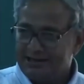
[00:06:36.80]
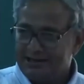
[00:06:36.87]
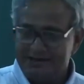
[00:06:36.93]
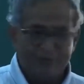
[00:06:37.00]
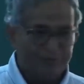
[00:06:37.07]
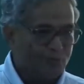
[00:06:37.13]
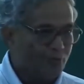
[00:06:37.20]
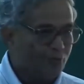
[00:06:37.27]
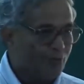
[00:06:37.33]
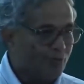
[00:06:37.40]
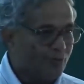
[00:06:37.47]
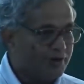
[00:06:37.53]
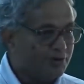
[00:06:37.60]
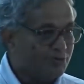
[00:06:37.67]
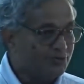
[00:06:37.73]
and
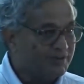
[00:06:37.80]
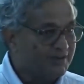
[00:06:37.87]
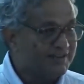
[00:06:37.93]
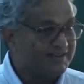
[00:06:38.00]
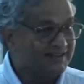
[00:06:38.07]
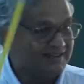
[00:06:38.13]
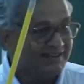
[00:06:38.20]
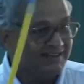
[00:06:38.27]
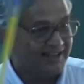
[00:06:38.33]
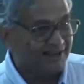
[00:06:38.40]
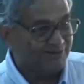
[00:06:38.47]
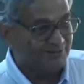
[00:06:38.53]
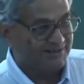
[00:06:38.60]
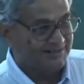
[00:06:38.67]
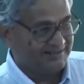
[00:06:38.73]
what you theoretically
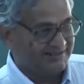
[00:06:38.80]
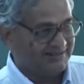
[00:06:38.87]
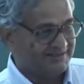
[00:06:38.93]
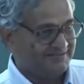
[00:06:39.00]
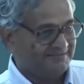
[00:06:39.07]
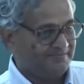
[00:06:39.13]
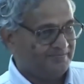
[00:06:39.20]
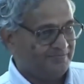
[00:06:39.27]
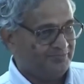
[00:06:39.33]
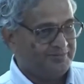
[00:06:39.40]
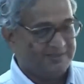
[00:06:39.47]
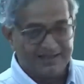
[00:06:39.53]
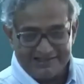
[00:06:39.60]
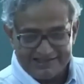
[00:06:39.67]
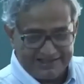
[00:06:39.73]
calculate
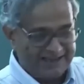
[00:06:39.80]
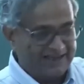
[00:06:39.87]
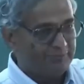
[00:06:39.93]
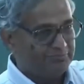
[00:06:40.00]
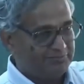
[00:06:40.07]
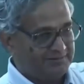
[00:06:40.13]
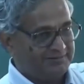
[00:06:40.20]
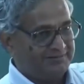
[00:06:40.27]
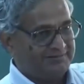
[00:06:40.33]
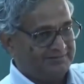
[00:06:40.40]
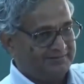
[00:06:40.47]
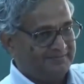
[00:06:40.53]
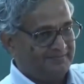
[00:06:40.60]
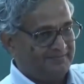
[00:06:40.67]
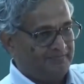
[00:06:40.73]
there is a gap
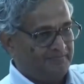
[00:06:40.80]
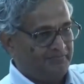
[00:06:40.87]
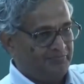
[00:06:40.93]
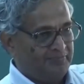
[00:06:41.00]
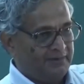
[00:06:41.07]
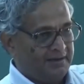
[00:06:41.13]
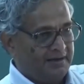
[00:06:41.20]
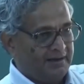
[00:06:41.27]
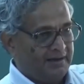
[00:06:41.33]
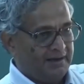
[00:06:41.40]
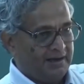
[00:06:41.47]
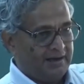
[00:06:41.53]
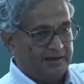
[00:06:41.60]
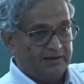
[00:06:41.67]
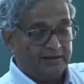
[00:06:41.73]

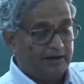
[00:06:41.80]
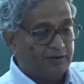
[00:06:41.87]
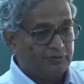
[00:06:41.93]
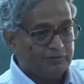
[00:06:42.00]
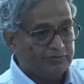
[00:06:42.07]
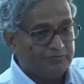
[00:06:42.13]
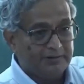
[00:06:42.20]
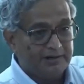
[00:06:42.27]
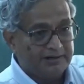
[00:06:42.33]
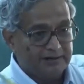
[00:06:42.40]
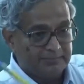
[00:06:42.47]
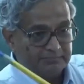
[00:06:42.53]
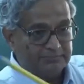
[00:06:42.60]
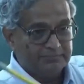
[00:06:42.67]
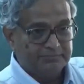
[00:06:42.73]
and how do you fill
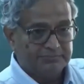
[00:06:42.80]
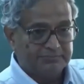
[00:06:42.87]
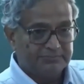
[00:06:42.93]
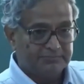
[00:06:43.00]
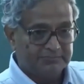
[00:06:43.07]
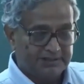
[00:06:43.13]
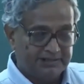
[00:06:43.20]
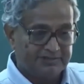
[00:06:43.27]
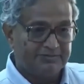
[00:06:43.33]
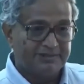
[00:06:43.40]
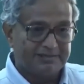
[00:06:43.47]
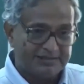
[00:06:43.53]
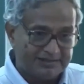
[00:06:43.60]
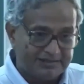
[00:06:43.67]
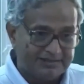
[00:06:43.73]
it up that is
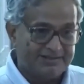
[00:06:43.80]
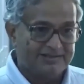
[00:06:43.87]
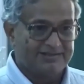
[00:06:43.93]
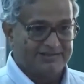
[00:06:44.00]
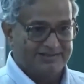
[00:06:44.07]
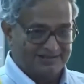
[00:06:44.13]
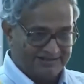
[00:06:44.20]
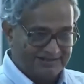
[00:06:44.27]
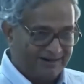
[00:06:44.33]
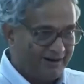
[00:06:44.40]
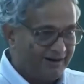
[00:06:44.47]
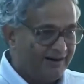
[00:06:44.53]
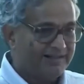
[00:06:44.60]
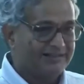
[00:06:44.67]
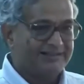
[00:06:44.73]
where the research
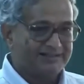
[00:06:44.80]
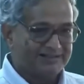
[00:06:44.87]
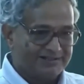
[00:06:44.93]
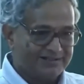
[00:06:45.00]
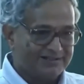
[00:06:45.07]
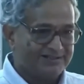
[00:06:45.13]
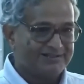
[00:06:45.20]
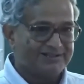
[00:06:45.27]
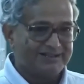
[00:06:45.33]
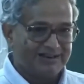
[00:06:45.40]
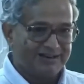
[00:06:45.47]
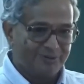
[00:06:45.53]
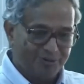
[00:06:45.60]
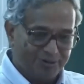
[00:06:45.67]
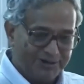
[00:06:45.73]
all the research is
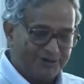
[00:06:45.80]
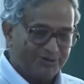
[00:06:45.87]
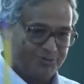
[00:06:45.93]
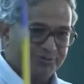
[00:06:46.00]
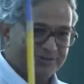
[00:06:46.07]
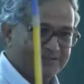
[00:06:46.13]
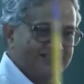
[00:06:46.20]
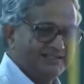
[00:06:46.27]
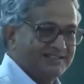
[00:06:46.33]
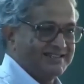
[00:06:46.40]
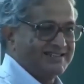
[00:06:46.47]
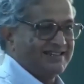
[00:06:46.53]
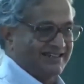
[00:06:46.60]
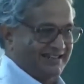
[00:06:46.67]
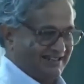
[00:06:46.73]
going towards
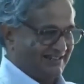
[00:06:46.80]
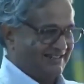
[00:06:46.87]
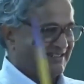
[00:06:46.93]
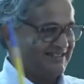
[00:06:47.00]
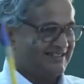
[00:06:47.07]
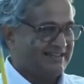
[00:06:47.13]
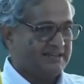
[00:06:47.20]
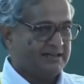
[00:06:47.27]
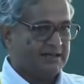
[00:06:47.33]
this directions